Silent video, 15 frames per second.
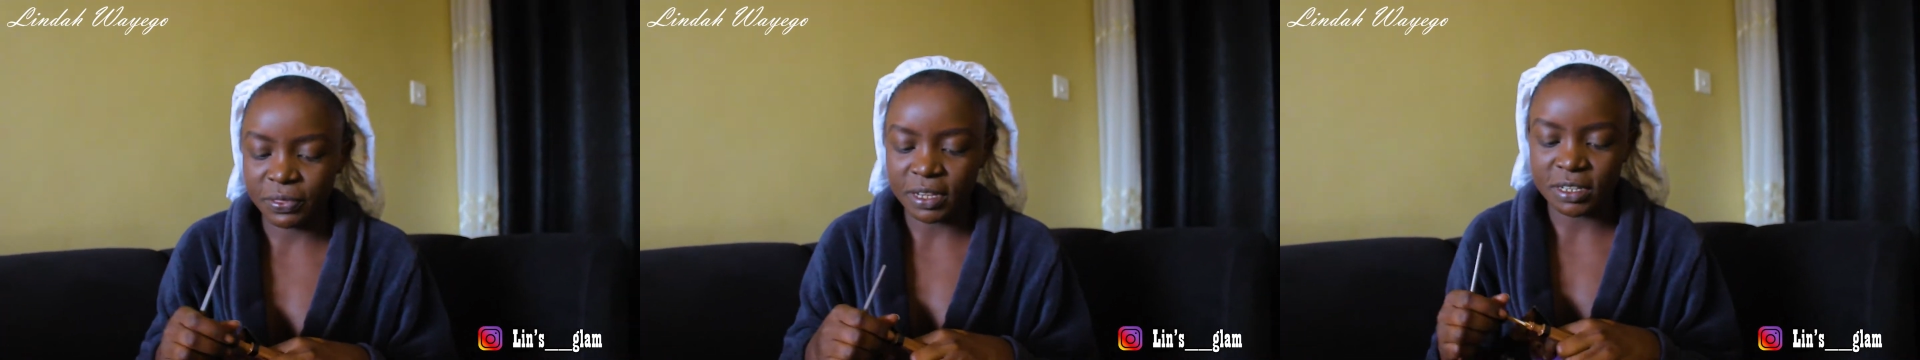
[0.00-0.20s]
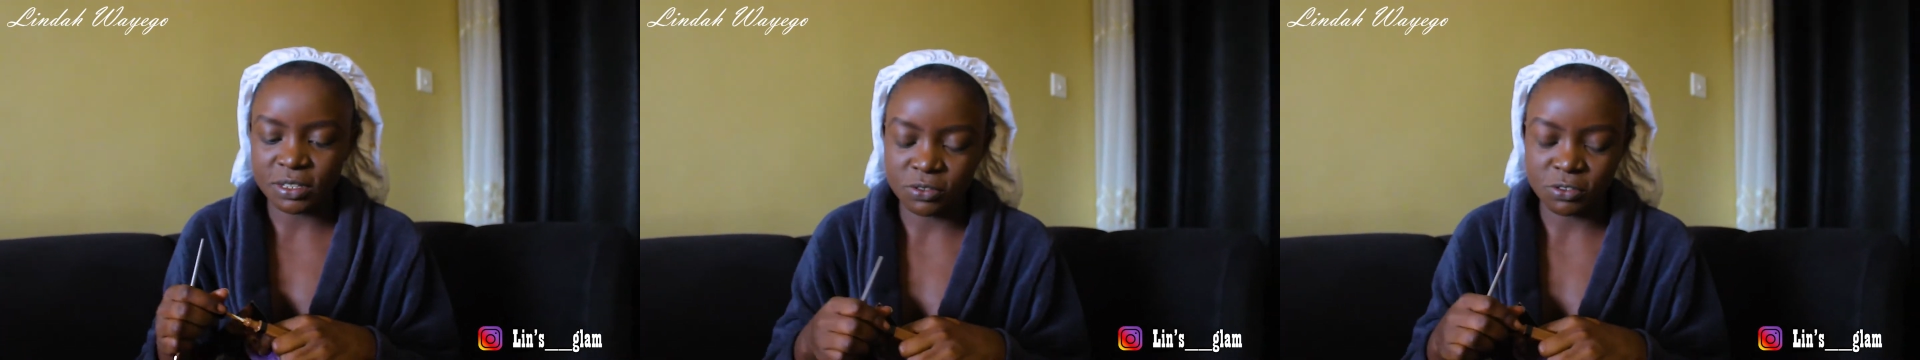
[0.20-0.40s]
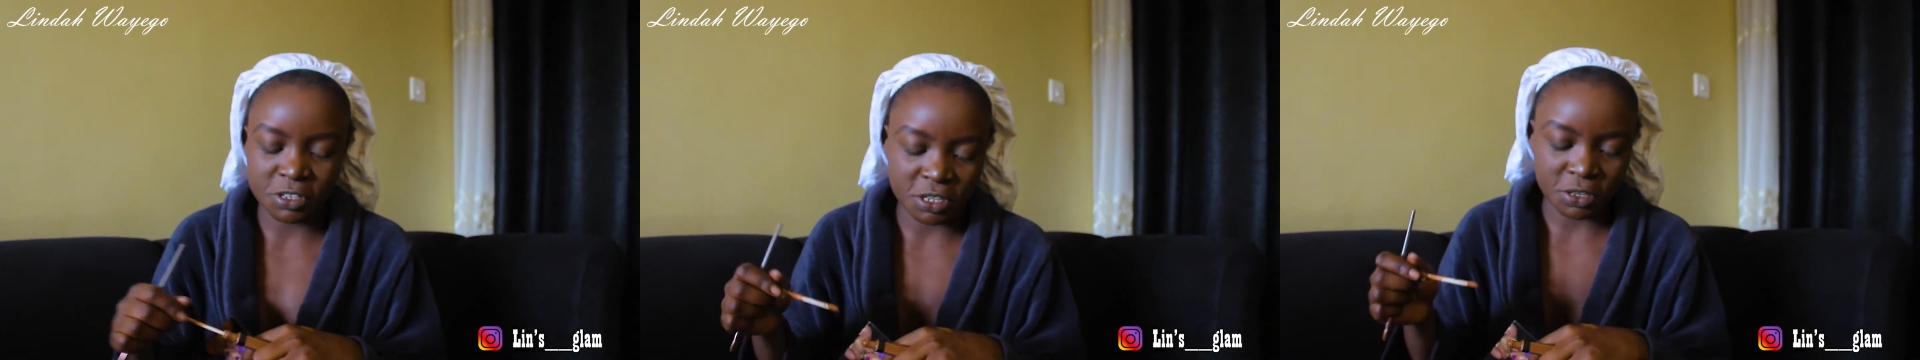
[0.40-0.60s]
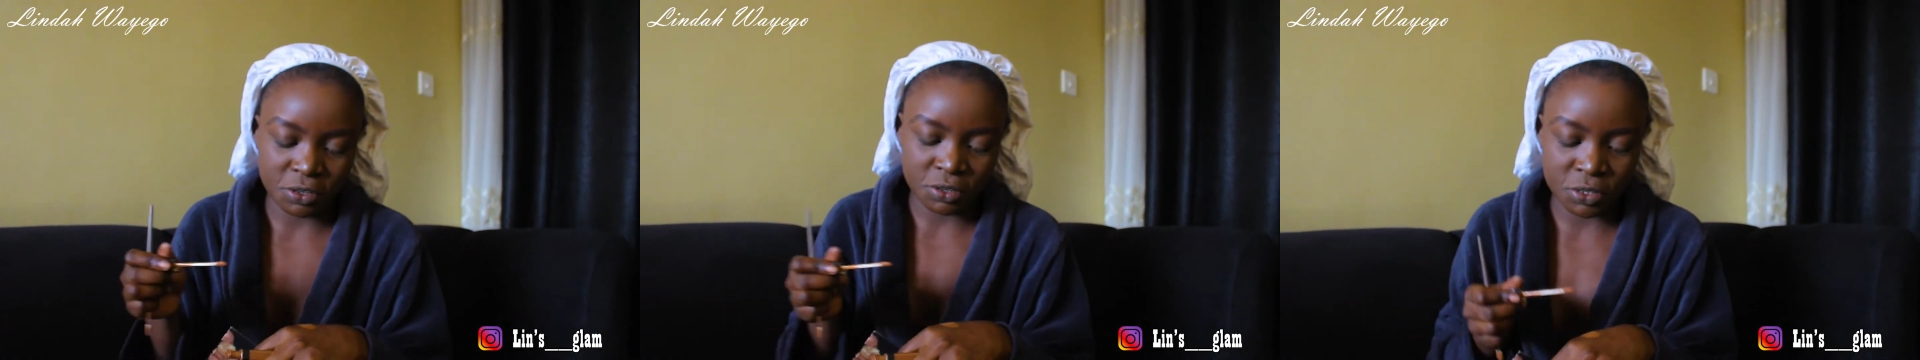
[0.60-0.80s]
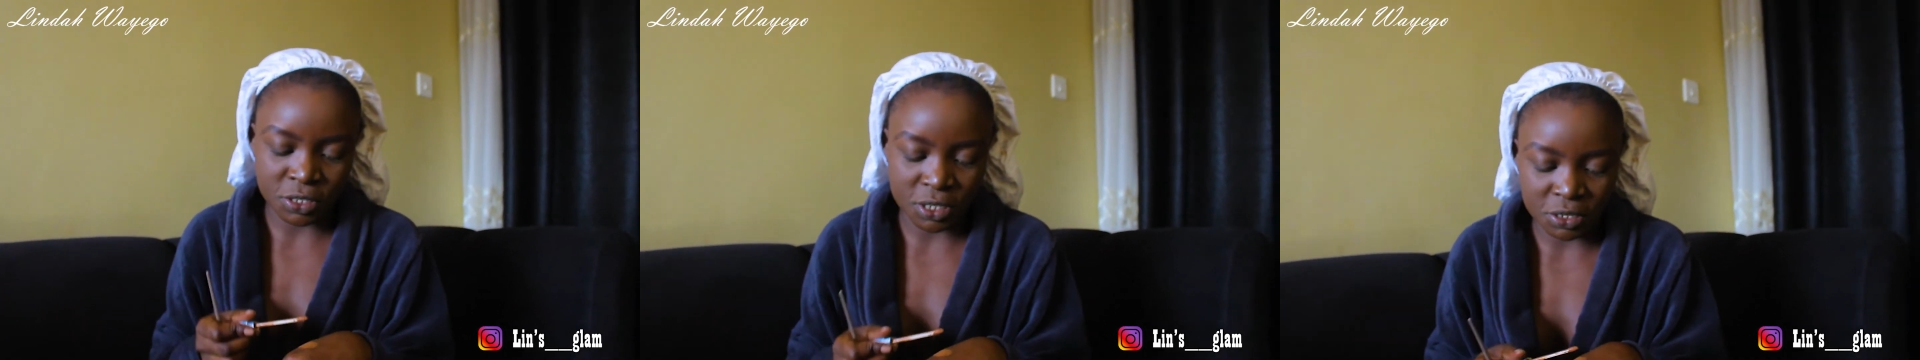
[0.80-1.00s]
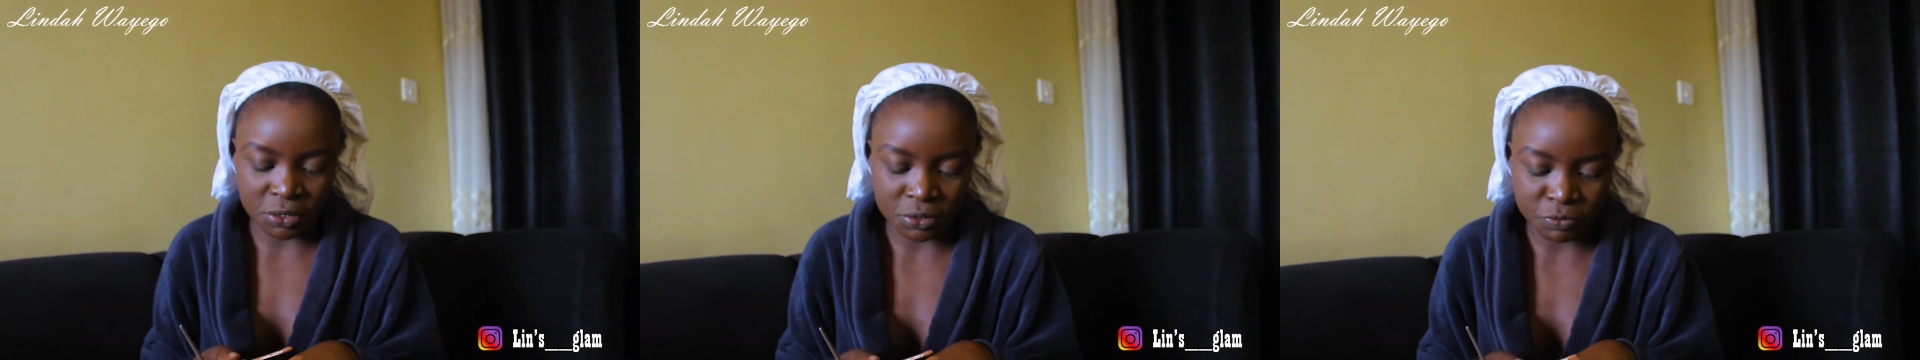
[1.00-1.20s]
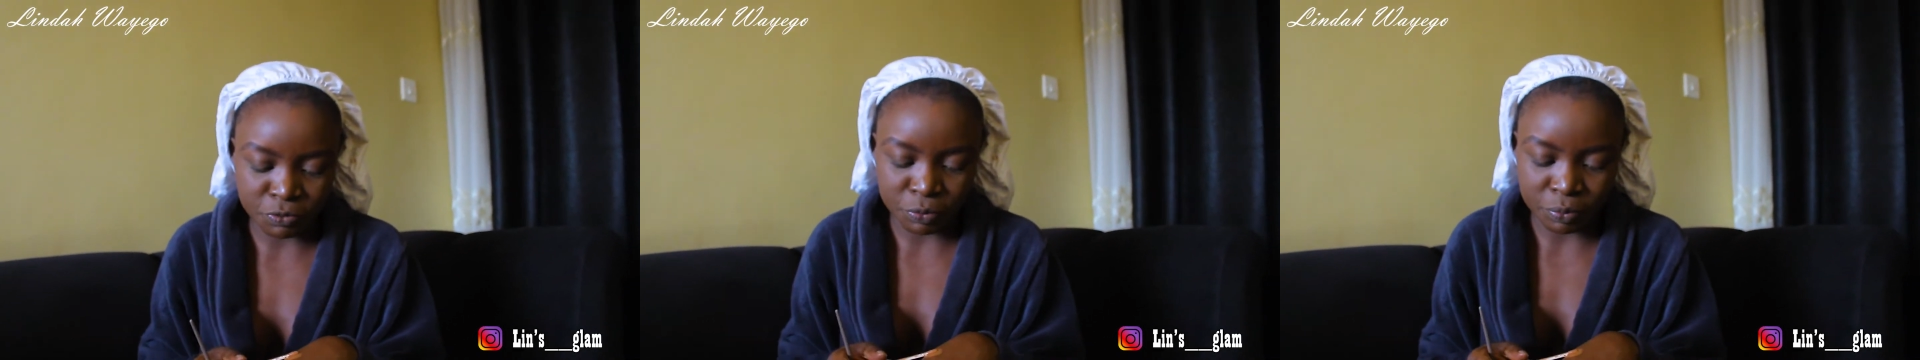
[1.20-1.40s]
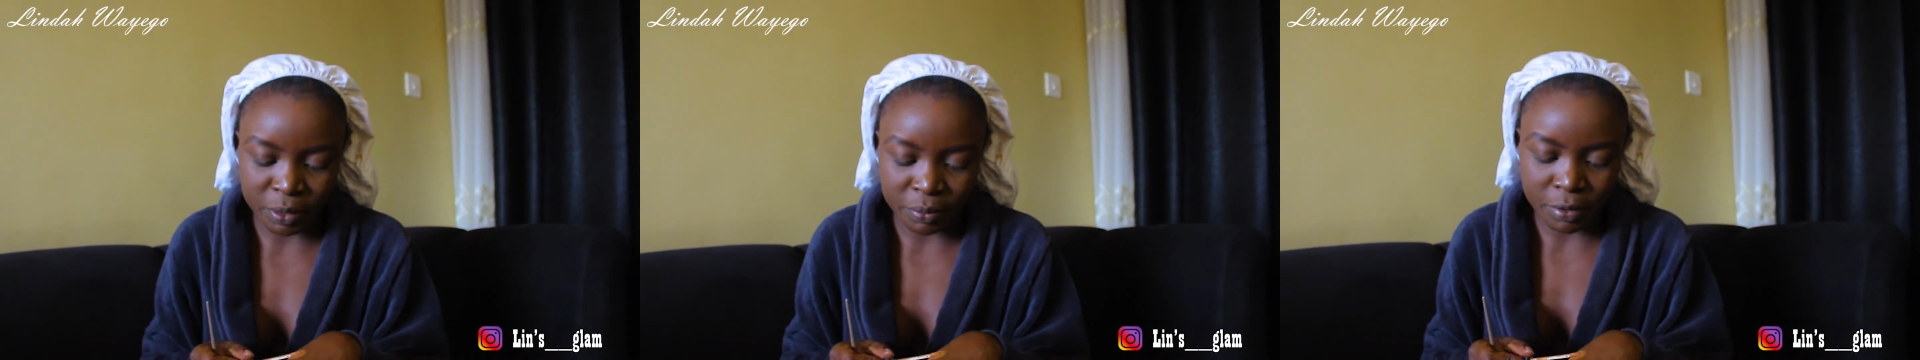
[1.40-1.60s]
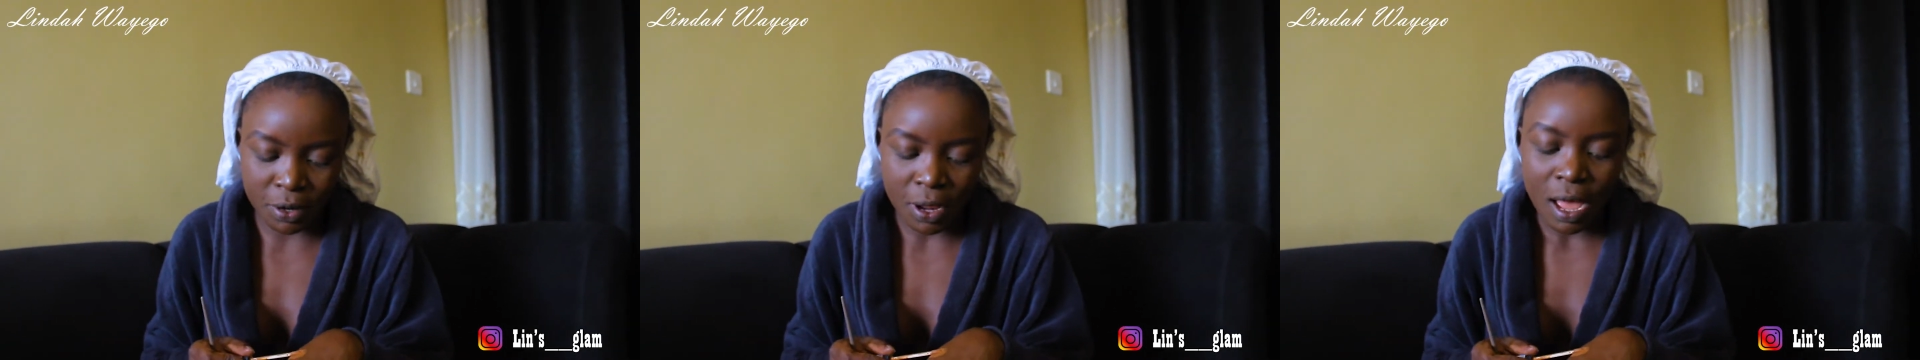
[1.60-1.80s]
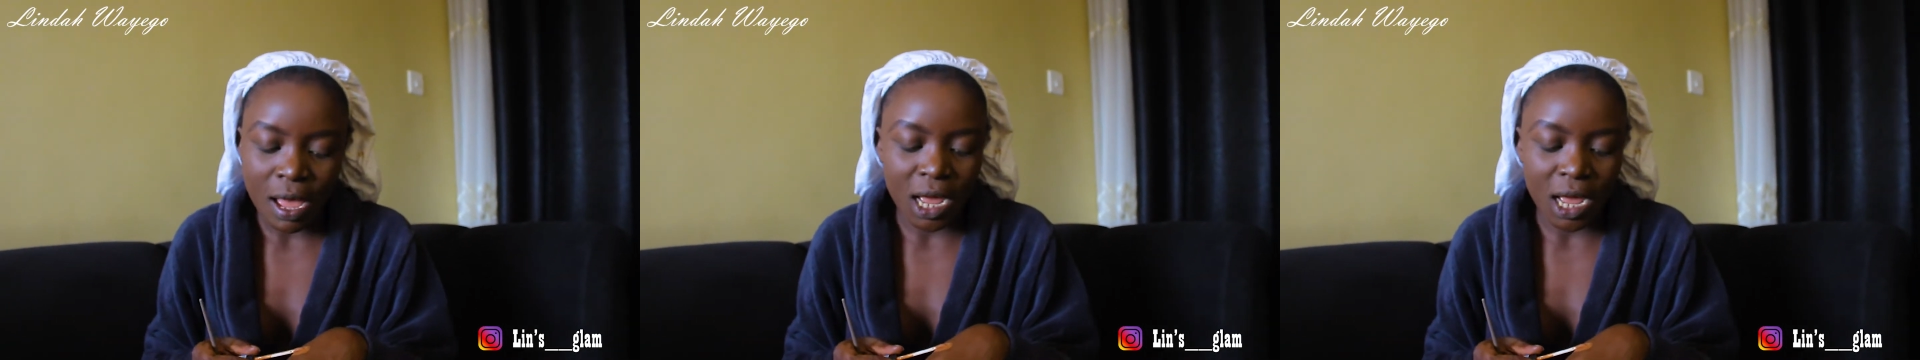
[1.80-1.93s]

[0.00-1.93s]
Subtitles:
That is what I usually use for my brow.